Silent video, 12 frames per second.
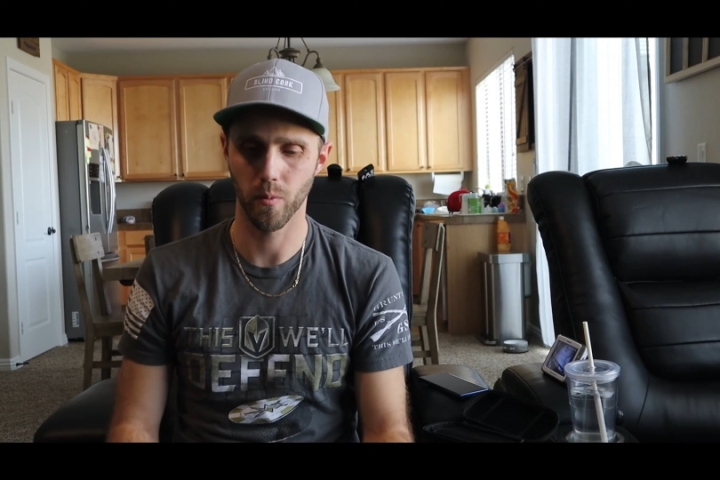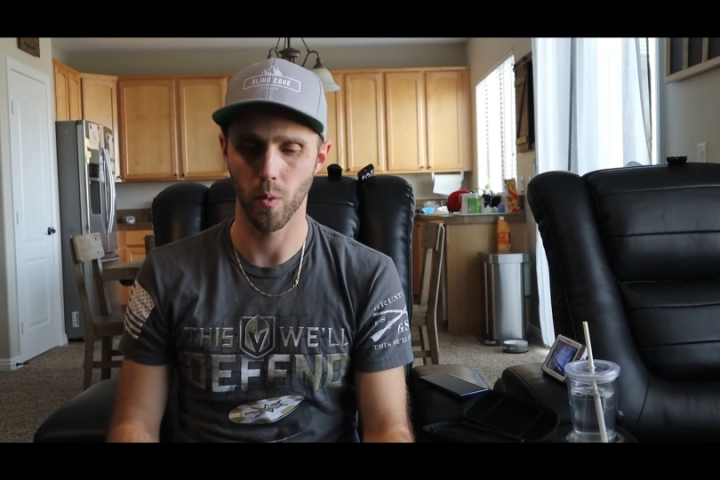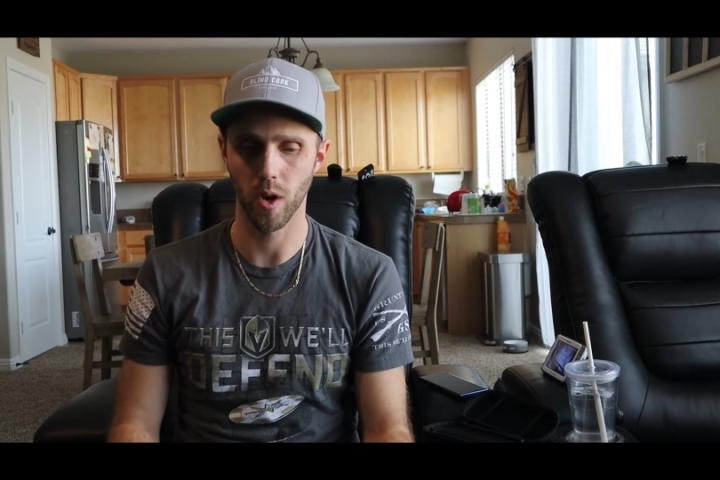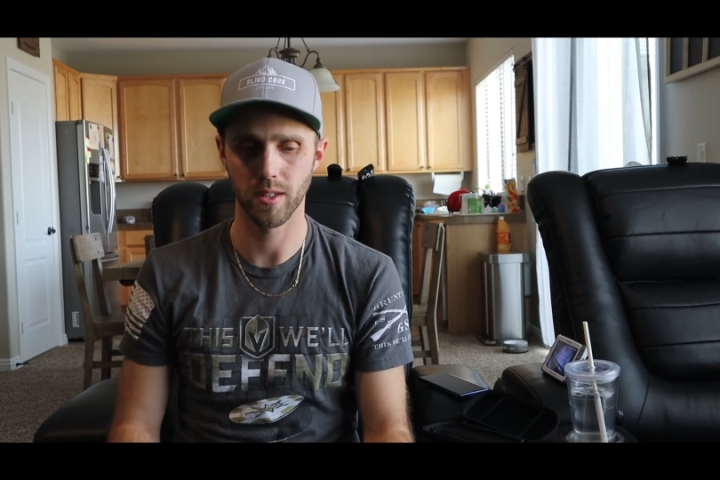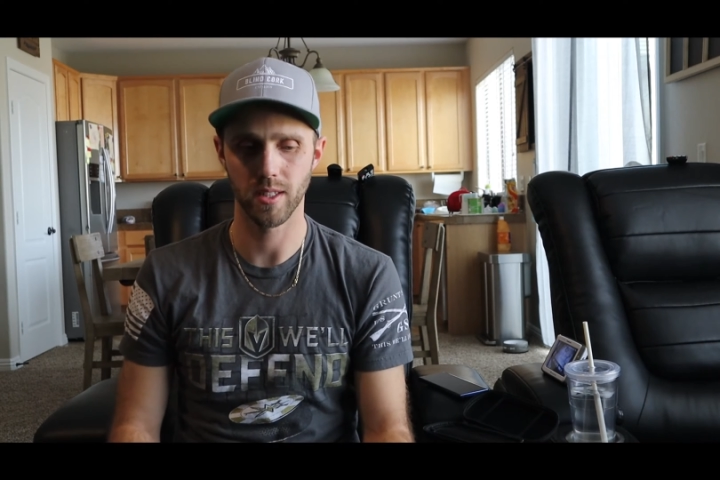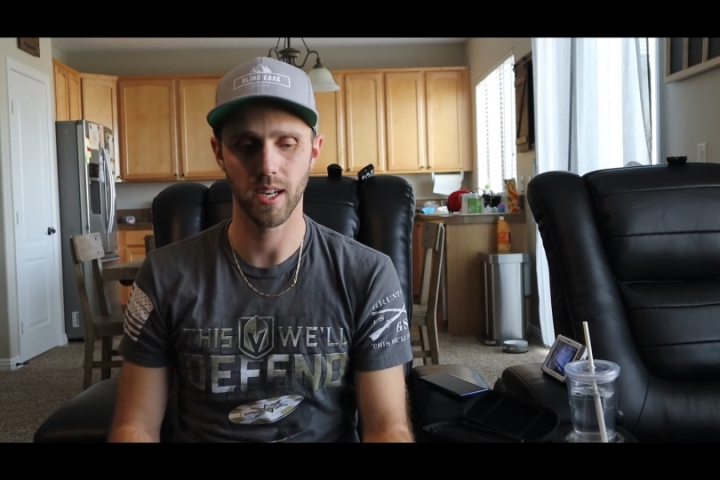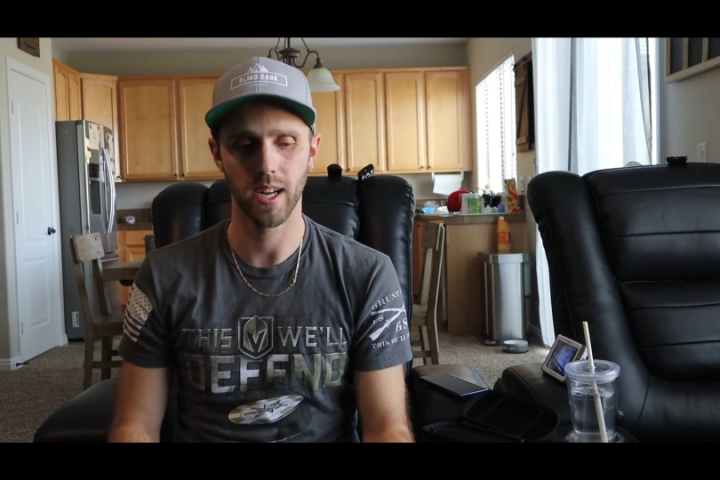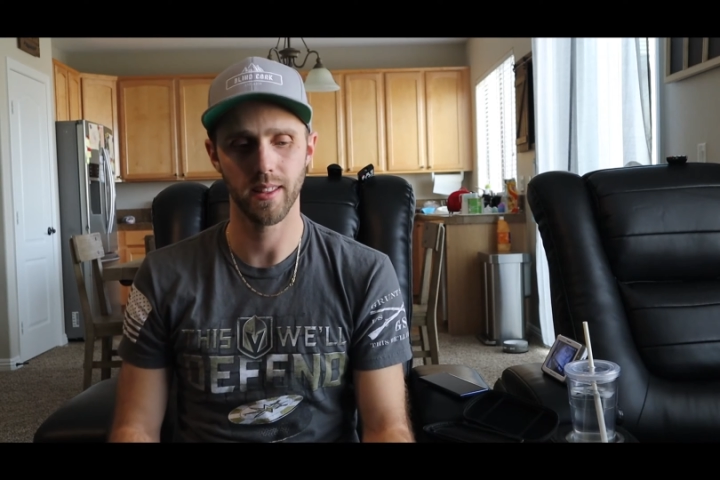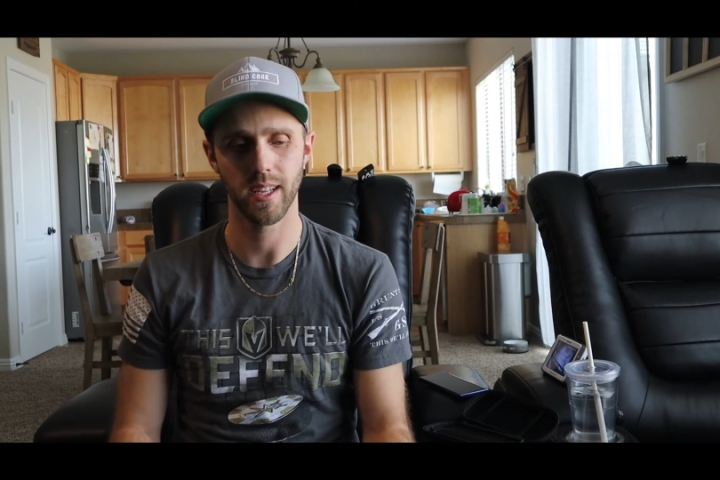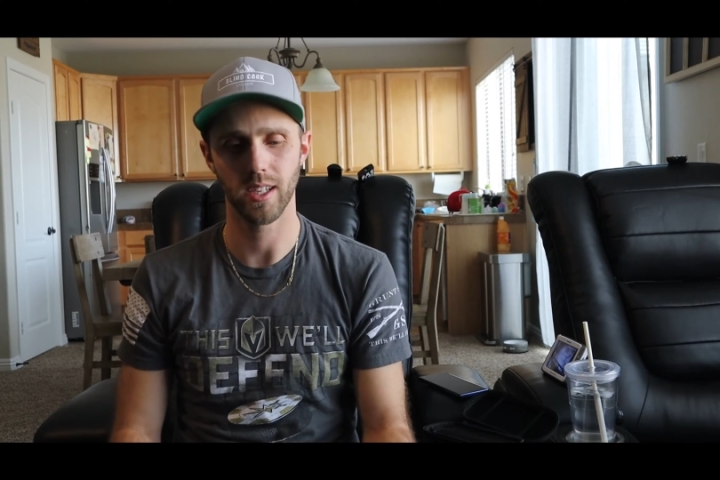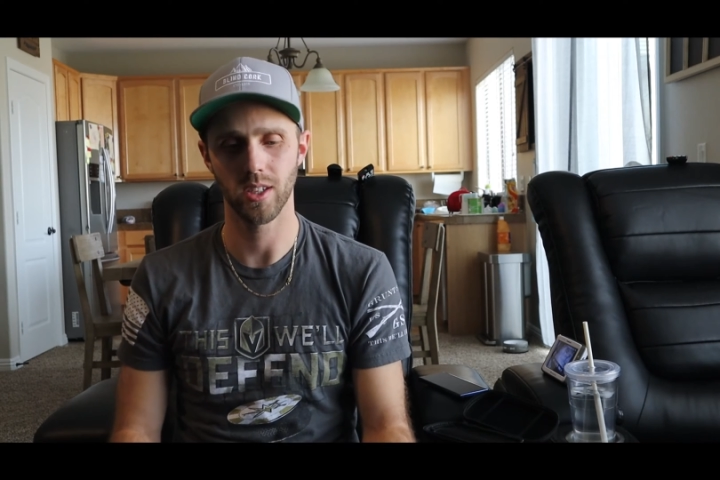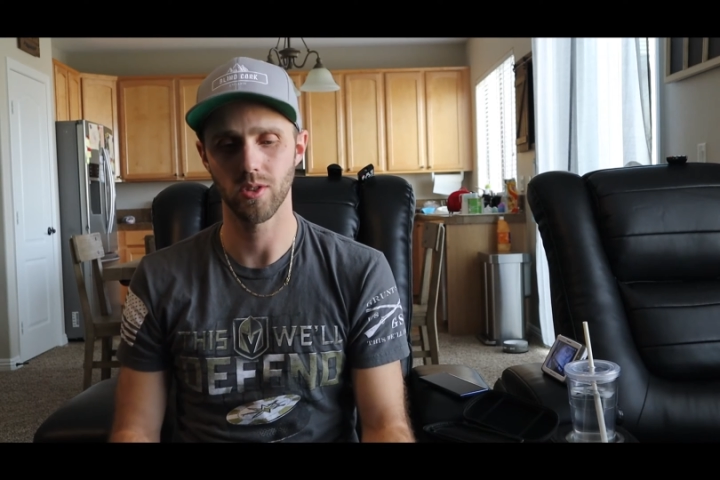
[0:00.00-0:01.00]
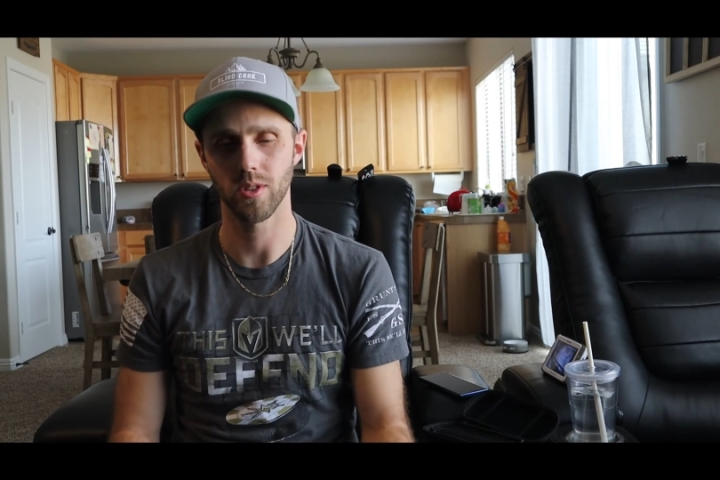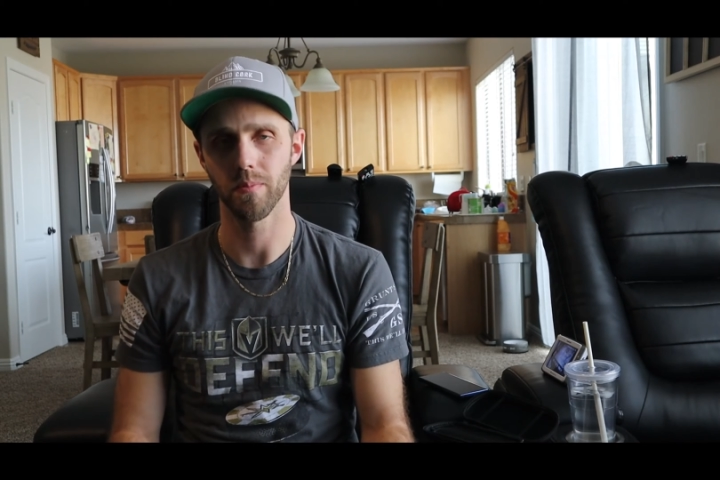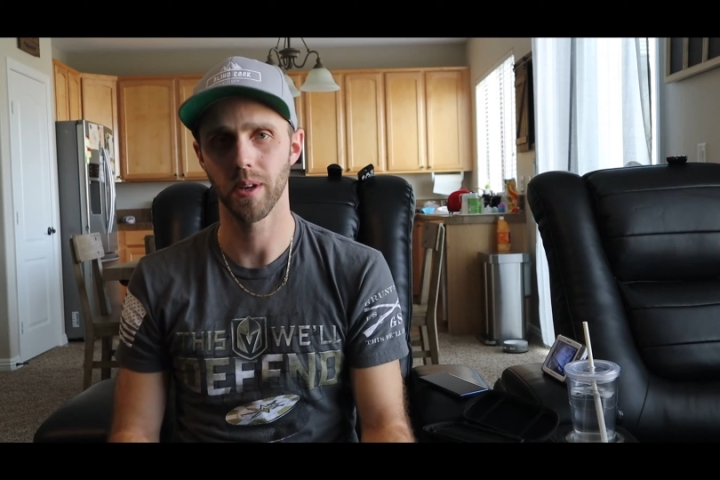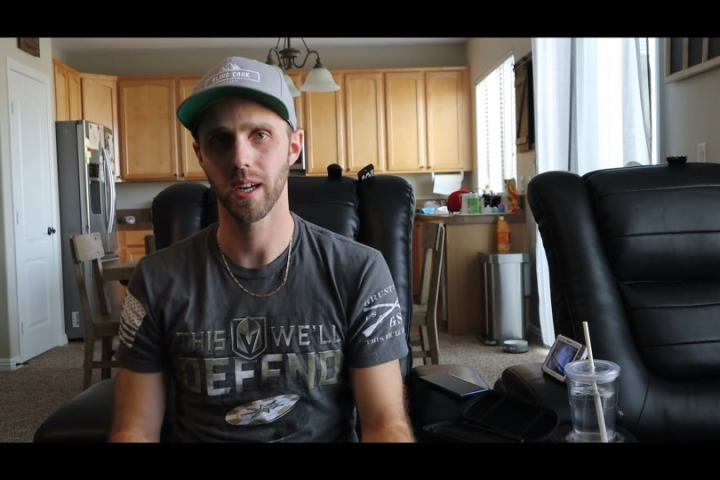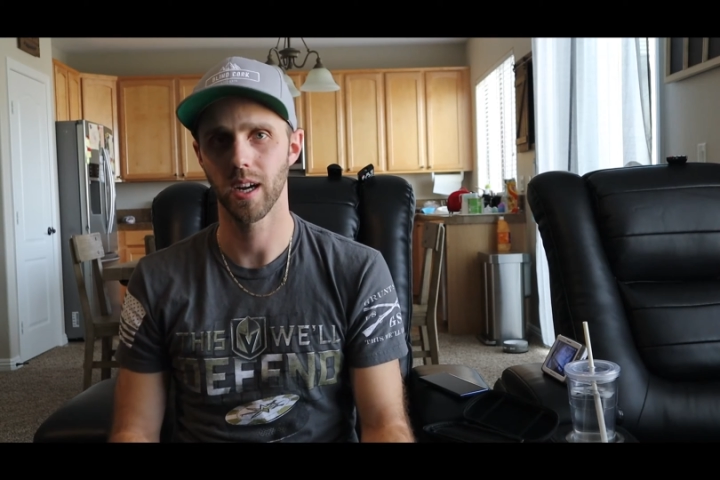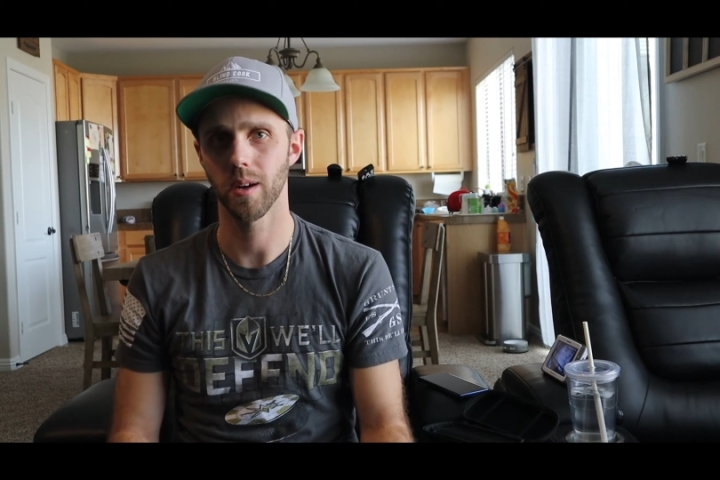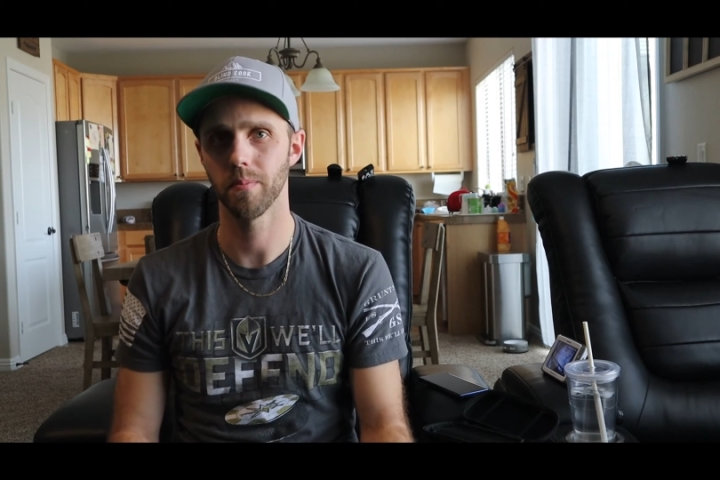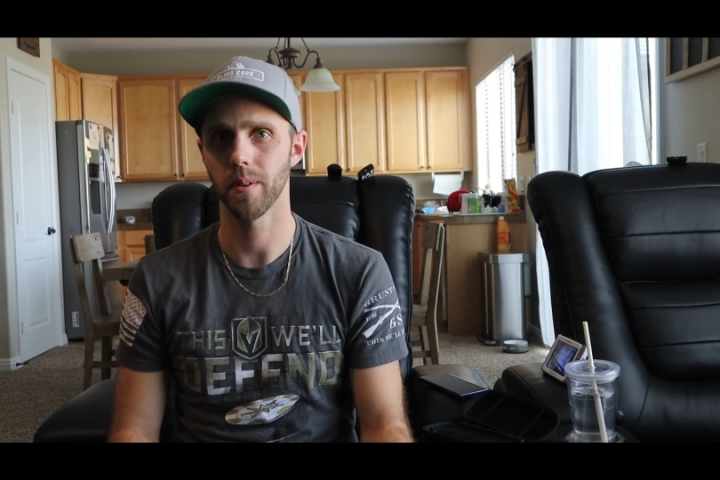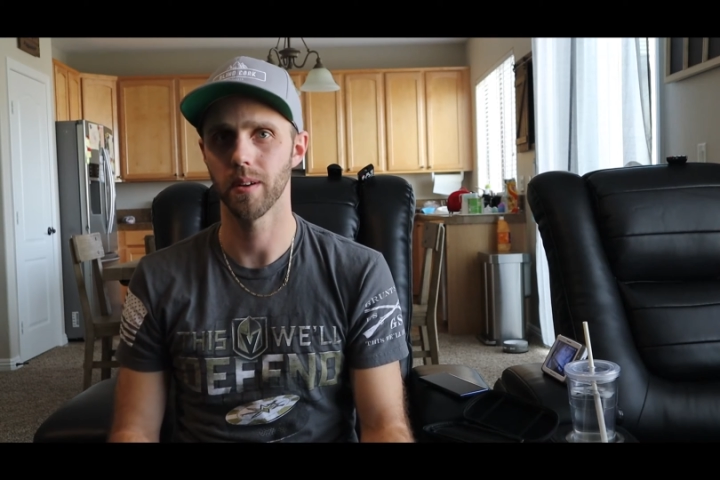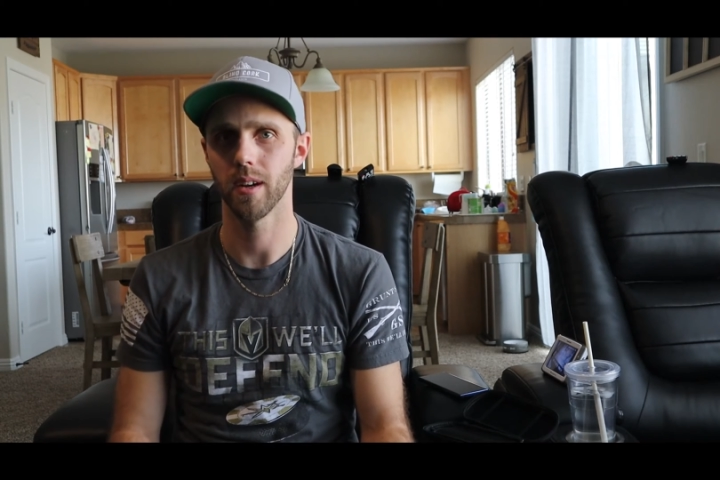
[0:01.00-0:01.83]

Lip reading: Ones that I think you should pick up.